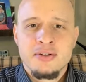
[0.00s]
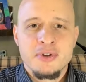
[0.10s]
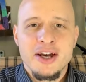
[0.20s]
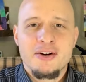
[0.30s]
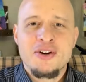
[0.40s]

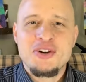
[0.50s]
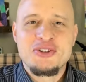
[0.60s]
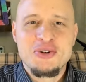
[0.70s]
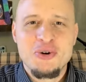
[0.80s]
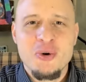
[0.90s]
without going
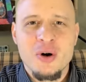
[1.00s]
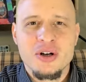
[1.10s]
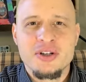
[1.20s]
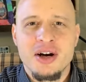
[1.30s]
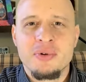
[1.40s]
into a whole
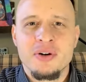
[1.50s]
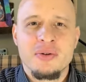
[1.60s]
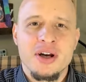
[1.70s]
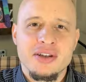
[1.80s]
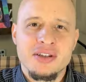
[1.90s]
workshop here,
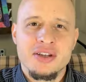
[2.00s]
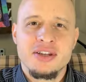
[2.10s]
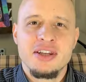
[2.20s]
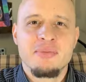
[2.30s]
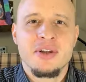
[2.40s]
we're at
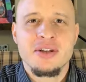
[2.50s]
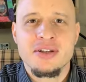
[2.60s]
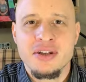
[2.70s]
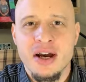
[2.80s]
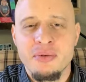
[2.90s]
16
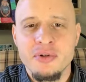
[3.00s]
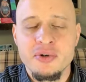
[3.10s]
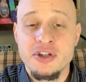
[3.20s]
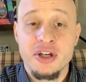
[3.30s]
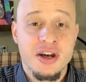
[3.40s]
minutes. And I really
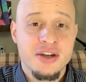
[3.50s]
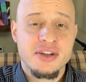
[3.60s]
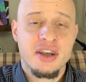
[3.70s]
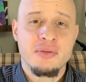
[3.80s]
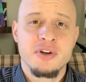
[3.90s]
appreciate you
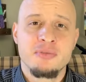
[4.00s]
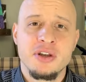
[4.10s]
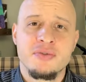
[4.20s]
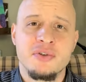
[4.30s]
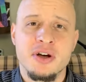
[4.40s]
guys hanging with
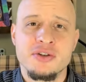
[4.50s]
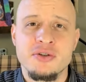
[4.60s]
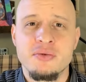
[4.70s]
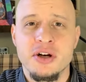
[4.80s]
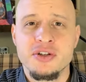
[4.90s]
me. If you guys
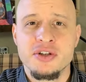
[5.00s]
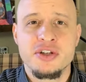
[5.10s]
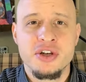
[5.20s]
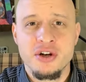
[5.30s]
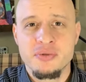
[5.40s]
do watch, to
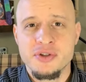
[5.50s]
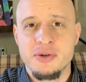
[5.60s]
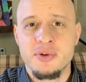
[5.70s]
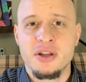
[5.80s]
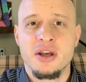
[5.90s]
share it with
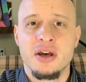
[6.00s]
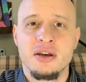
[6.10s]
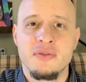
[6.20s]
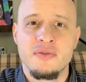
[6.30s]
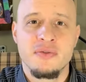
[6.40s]
somebody
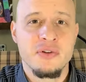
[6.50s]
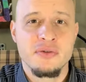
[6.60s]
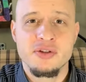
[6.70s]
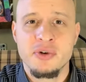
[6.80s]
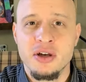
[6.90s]
that, if you know
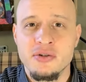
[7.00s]
somebody that